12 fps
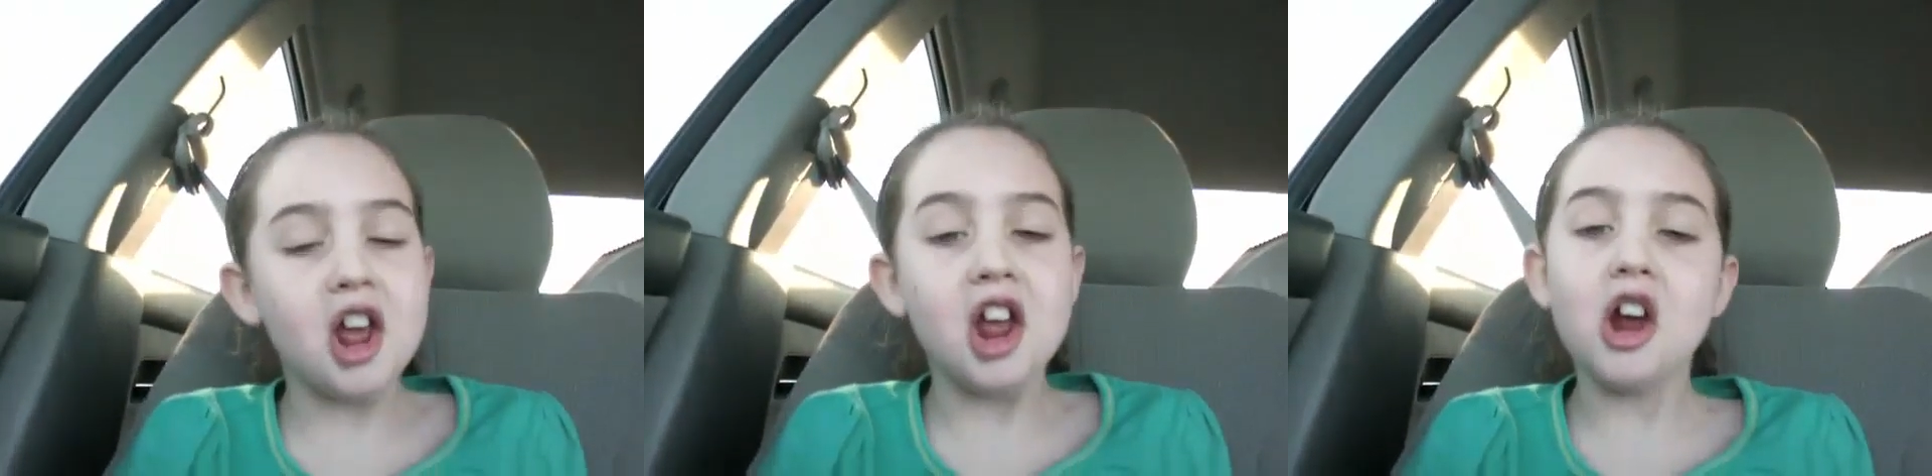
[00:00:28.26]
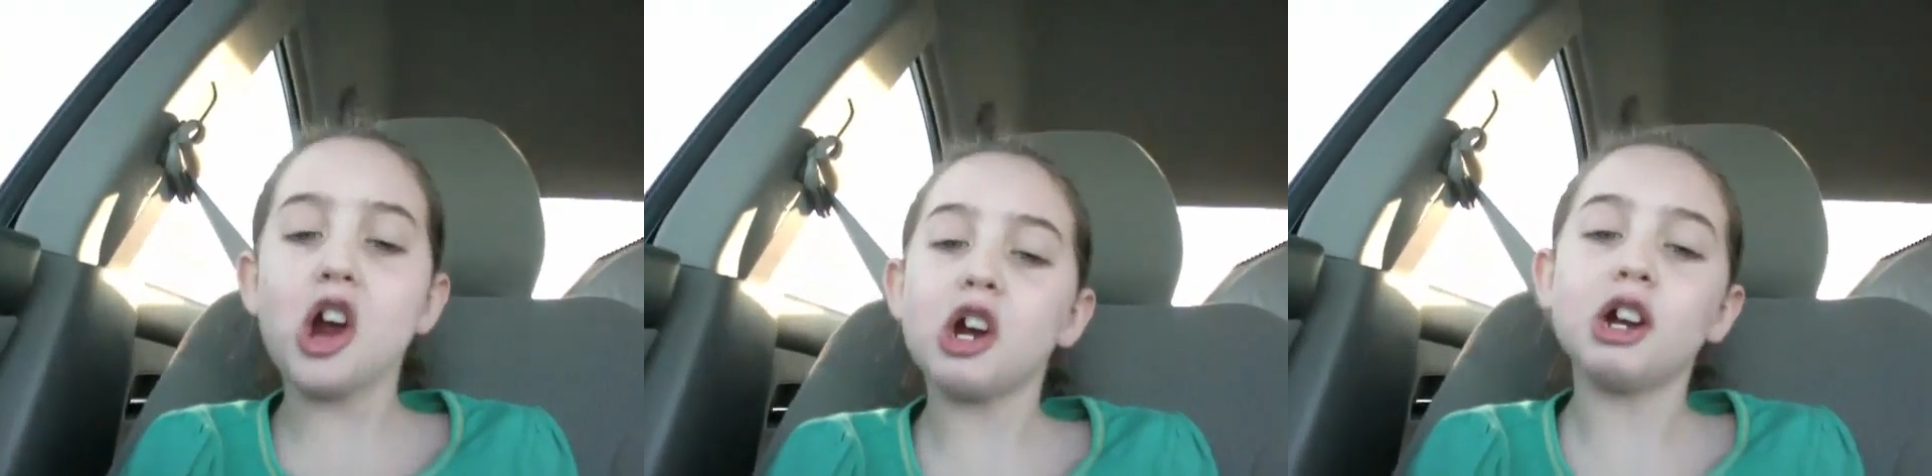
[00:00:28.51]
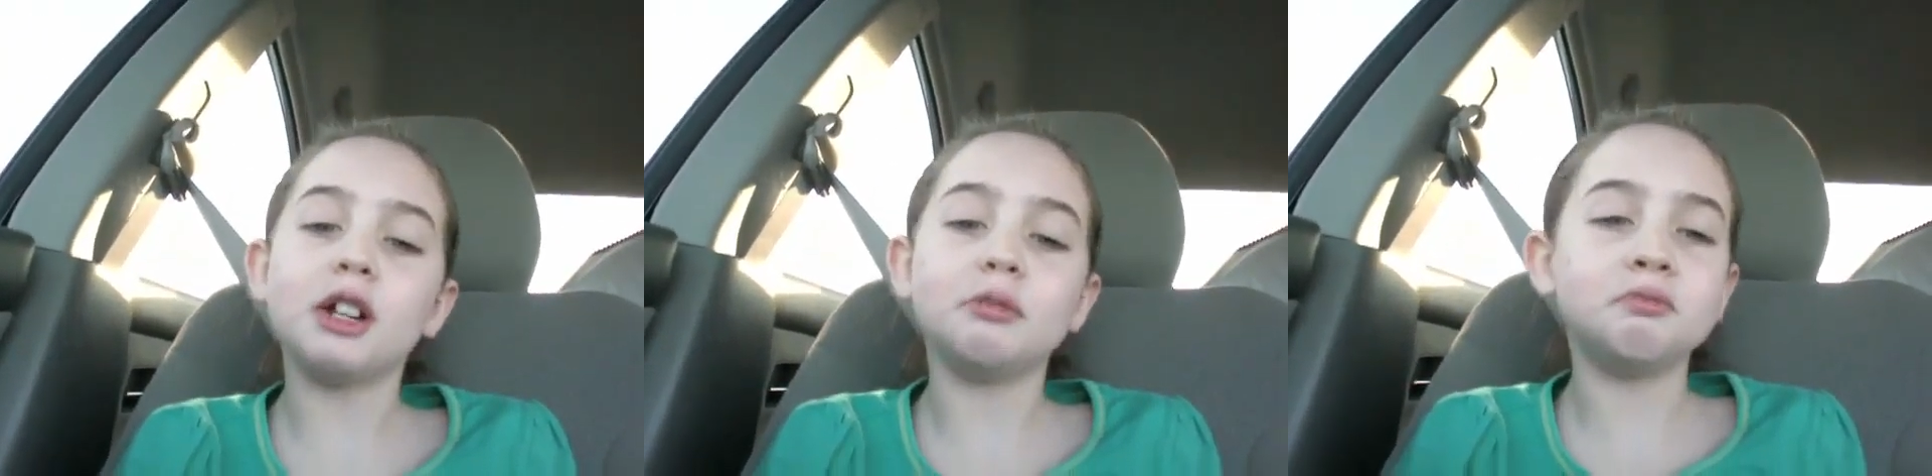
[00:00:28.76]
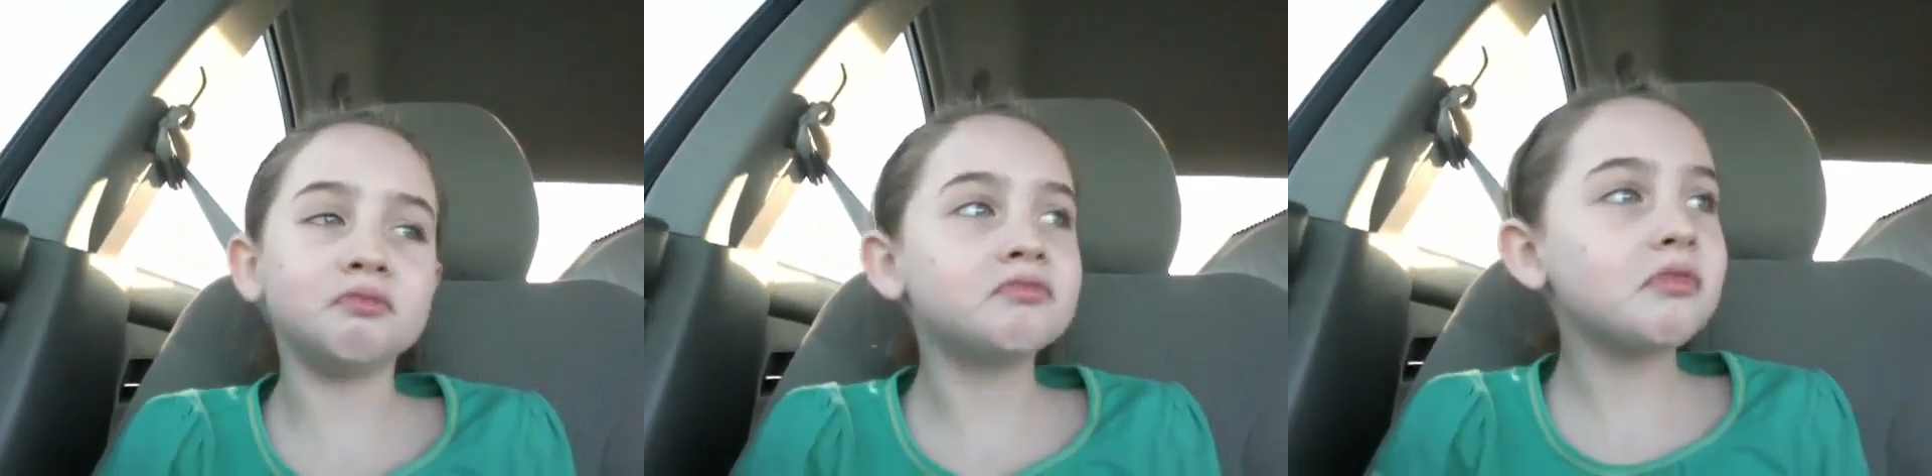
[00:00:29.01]
here, and
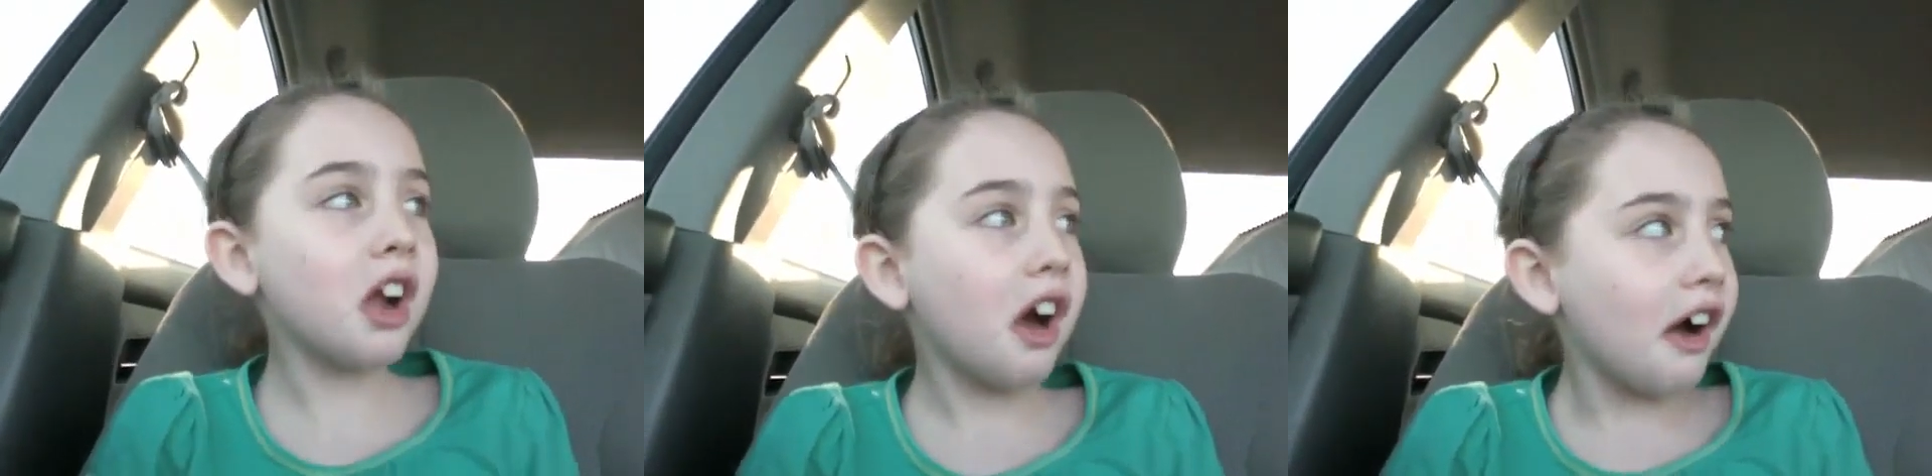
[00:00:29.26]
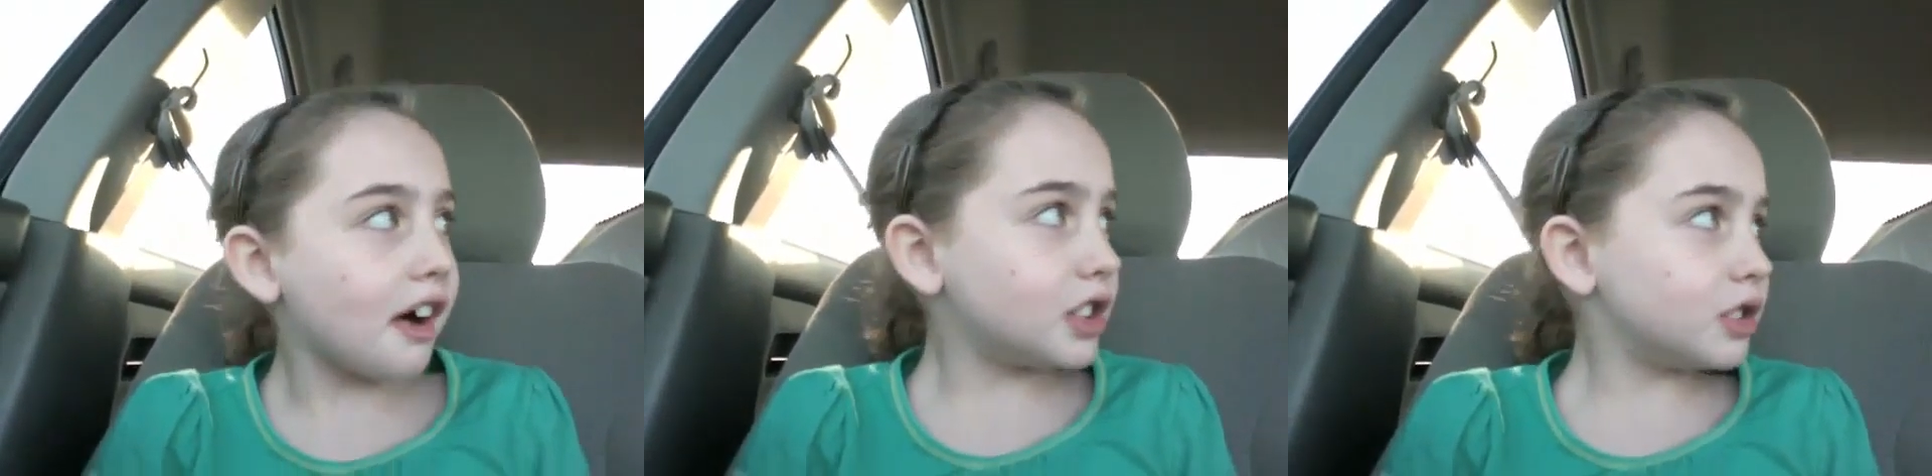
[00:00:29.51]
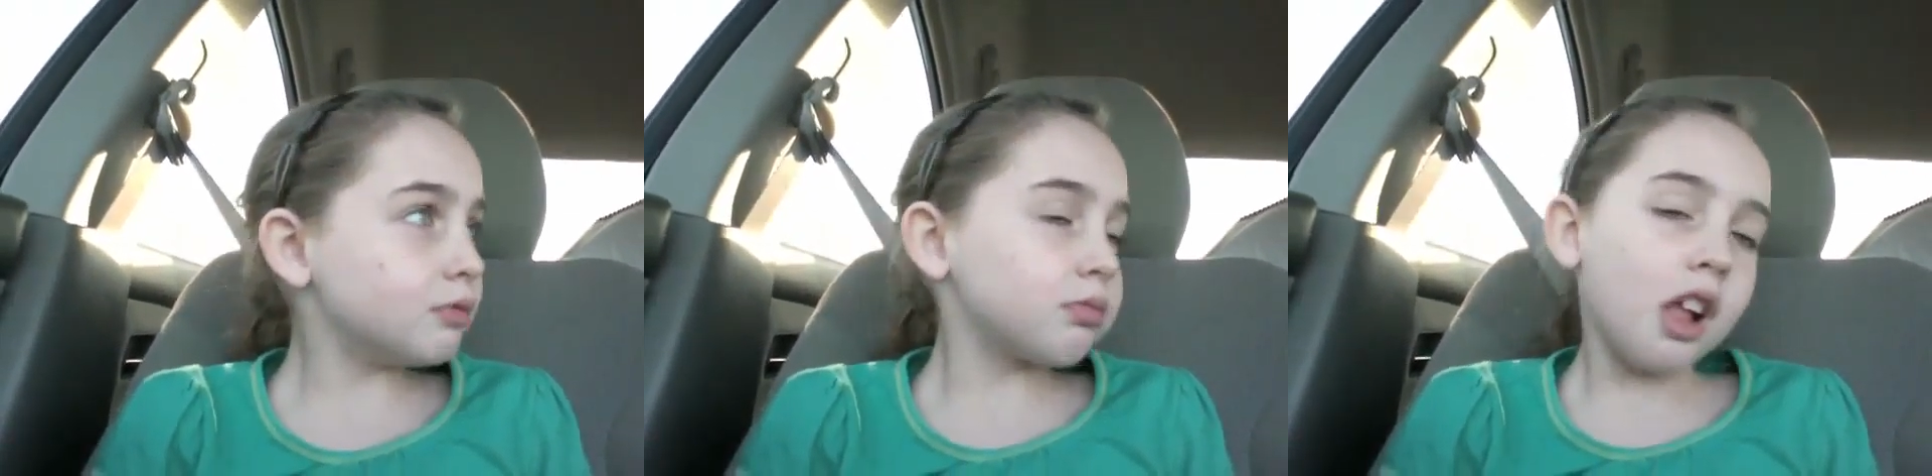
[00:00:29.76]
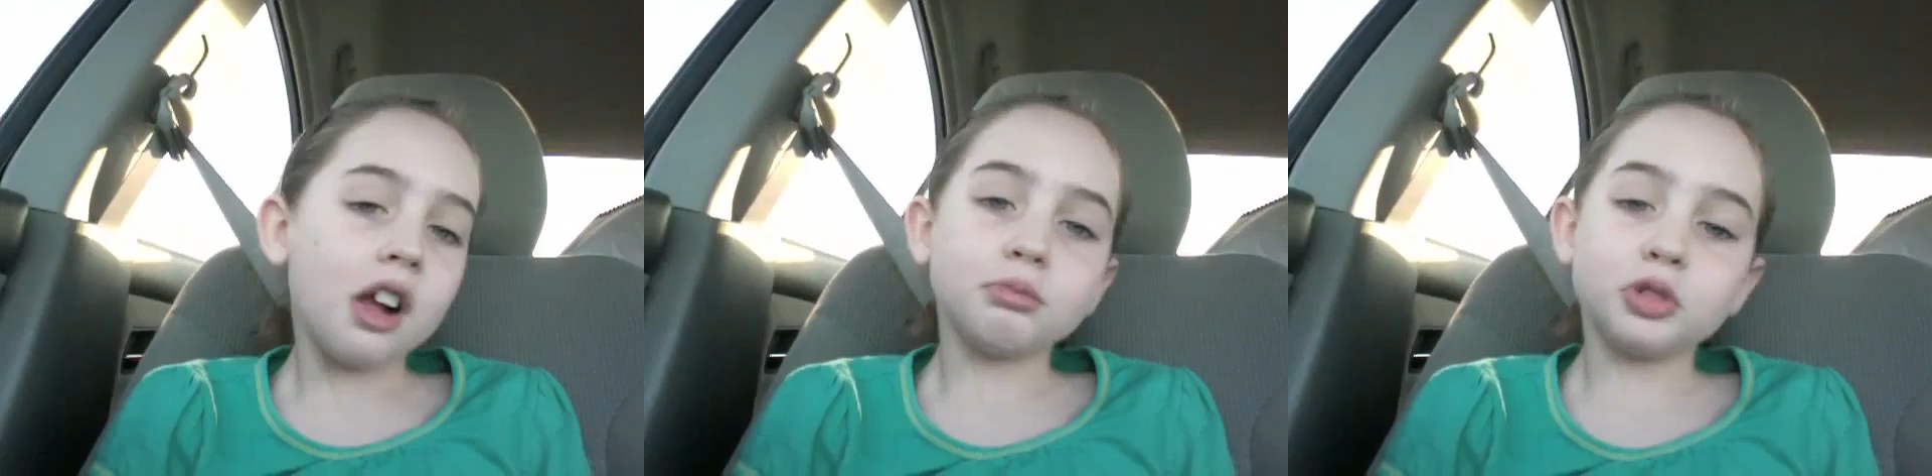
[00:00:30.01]

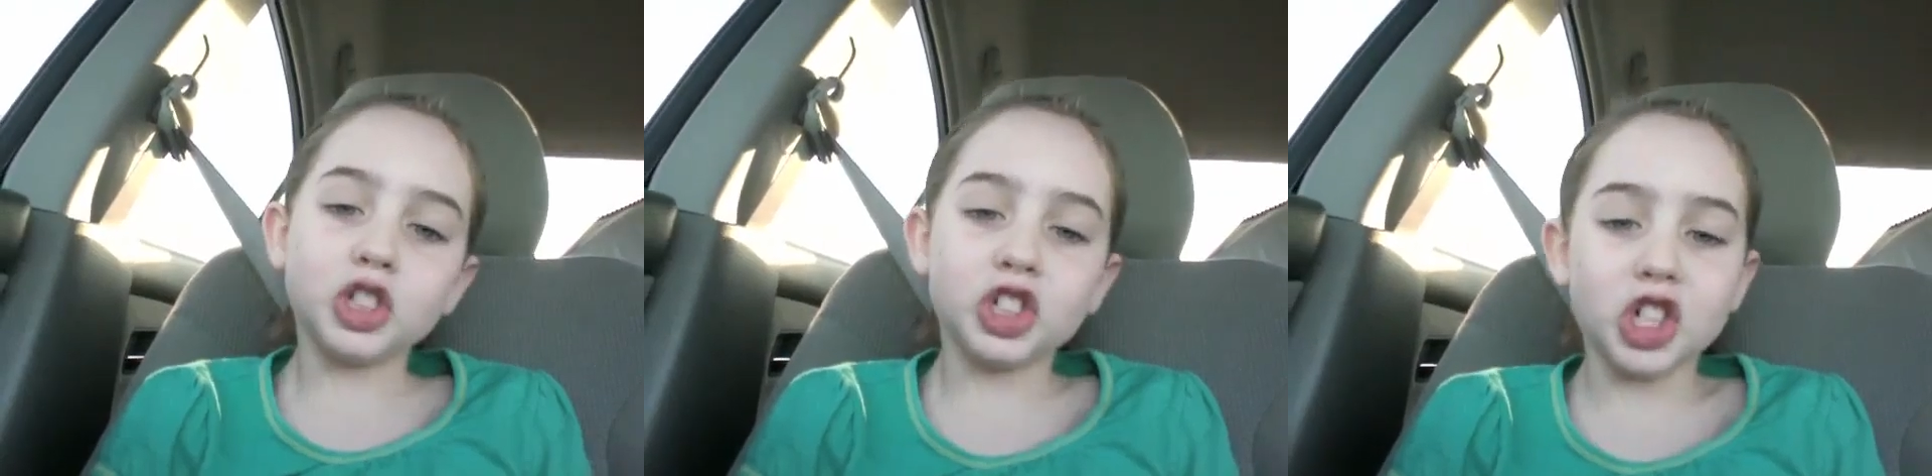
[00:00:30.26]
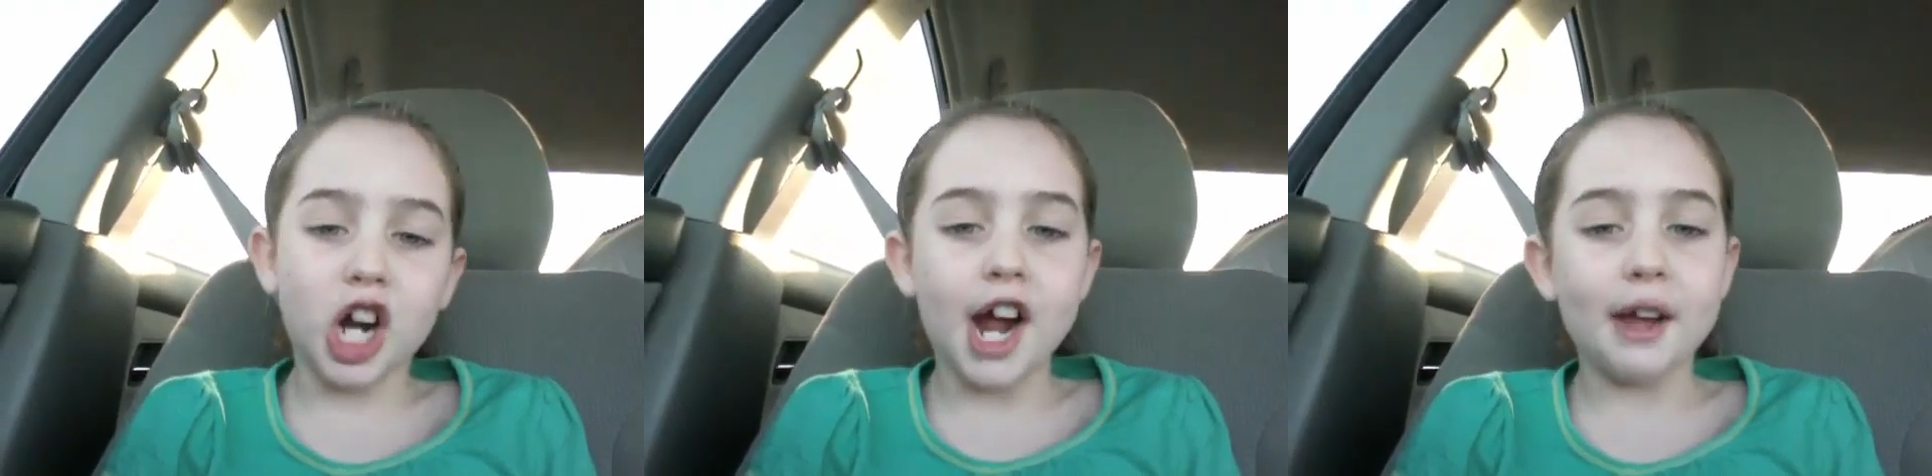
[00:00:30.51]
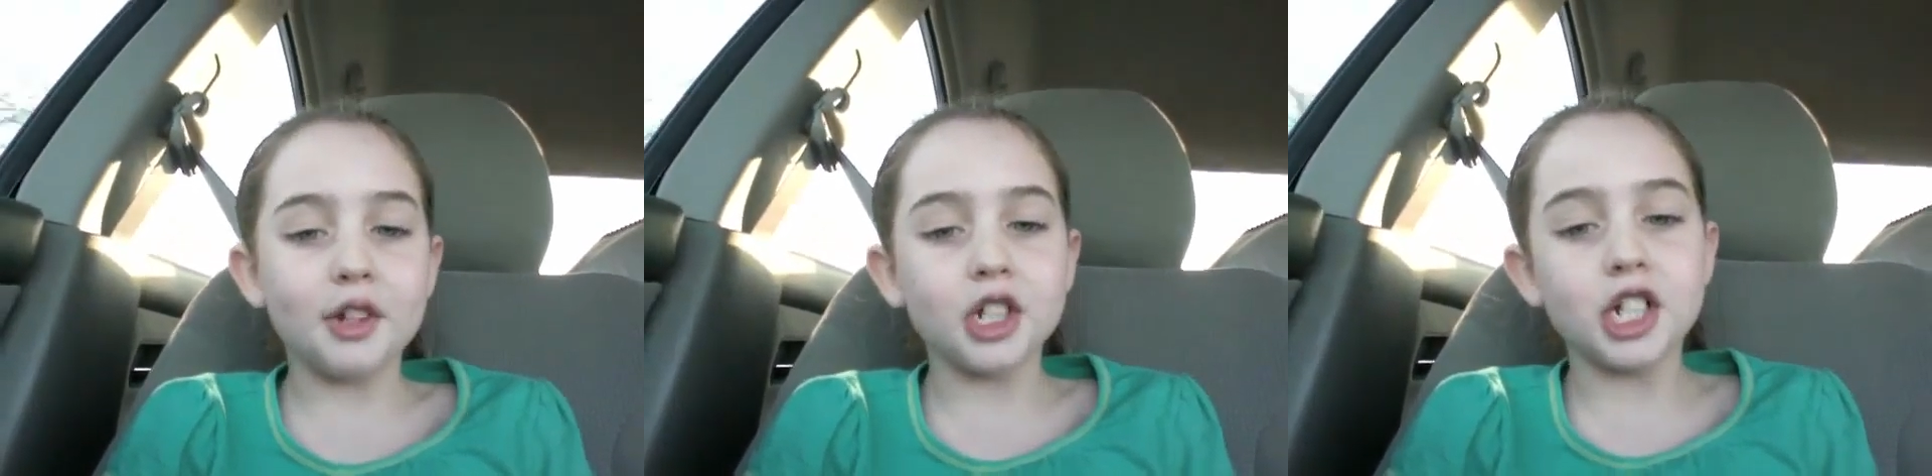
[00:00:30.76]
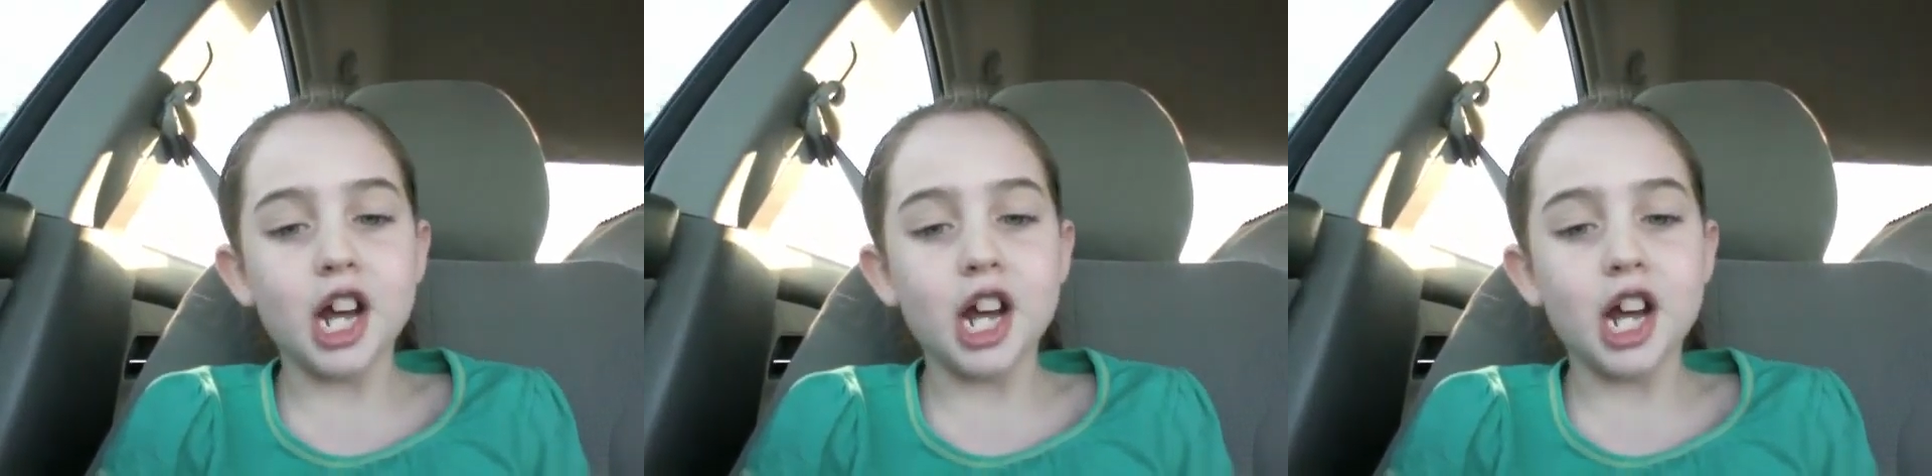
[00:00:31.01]
driving